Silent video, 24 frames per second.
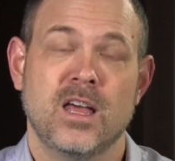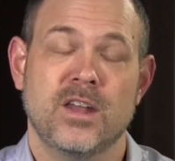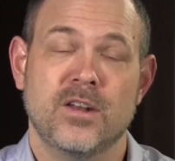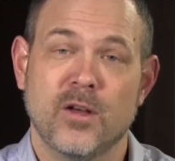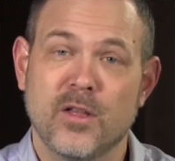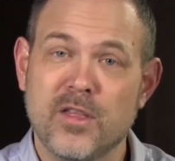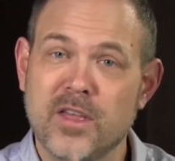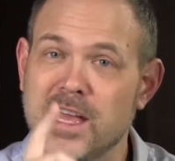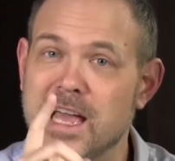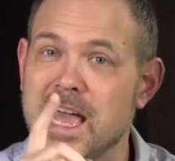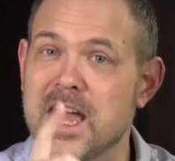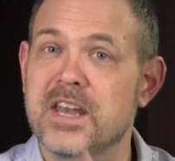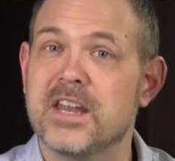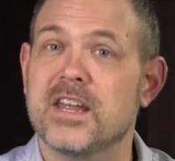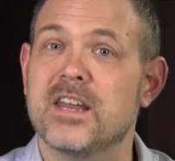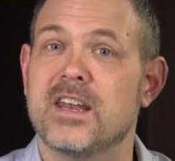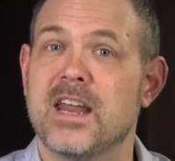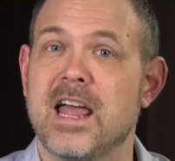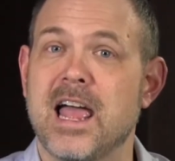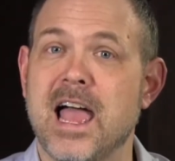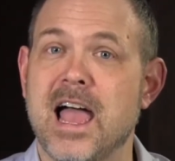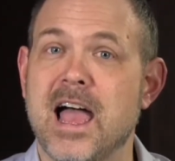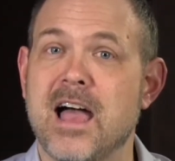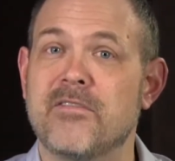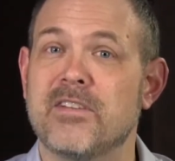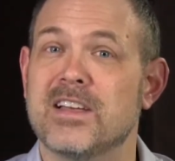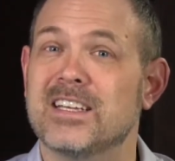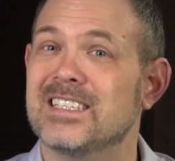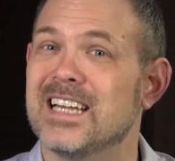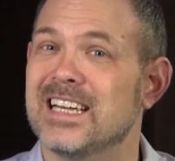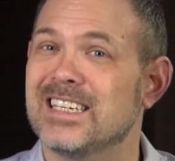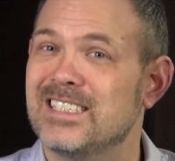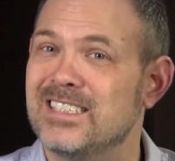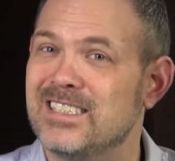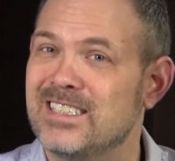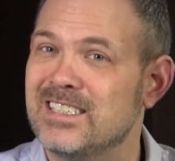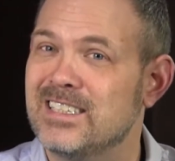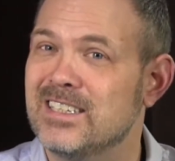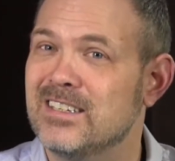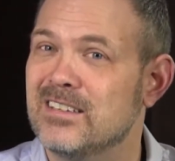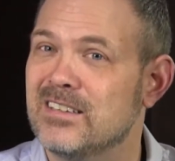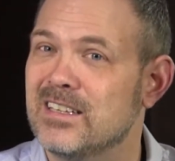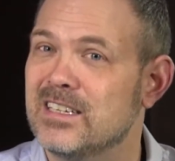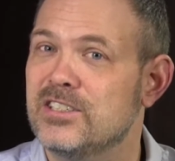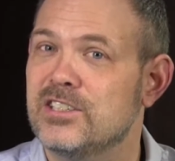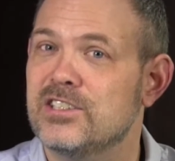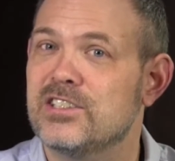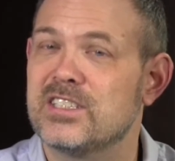Another thing I didn't have is I
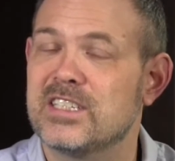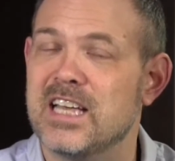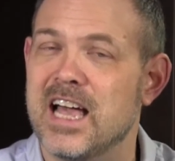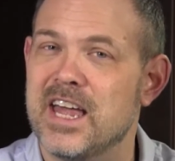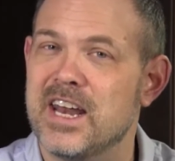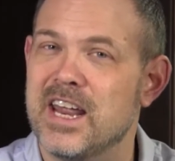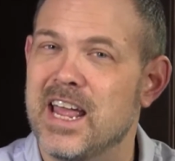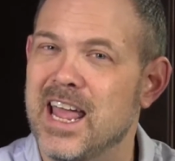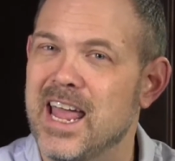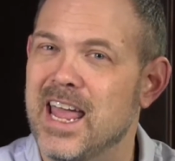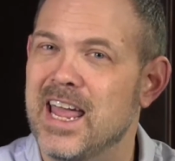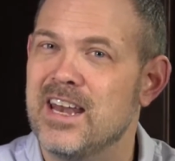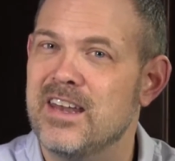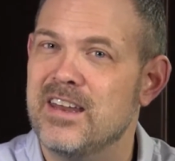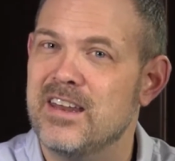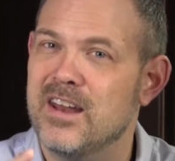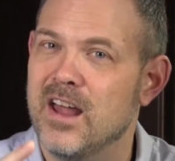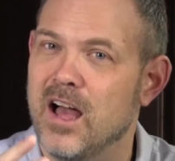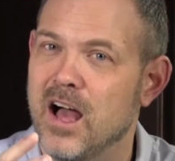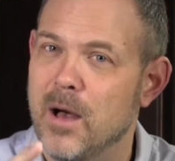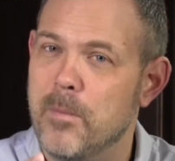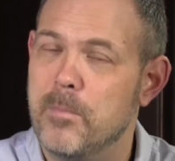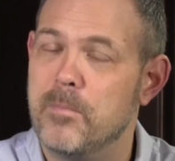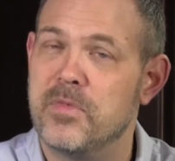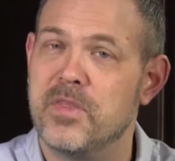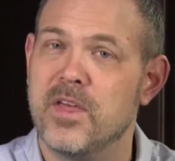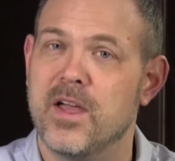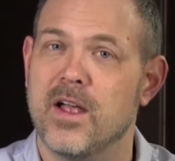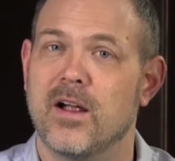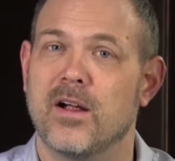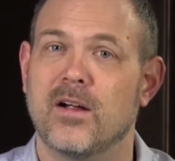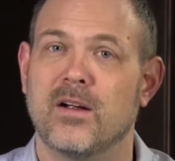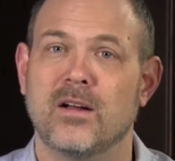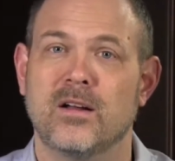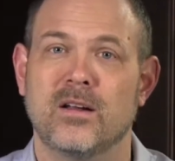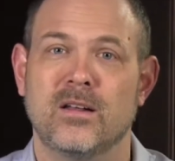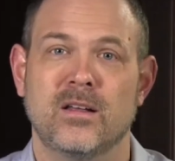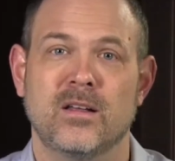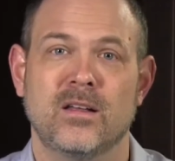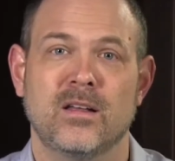still had just kind of ended up there.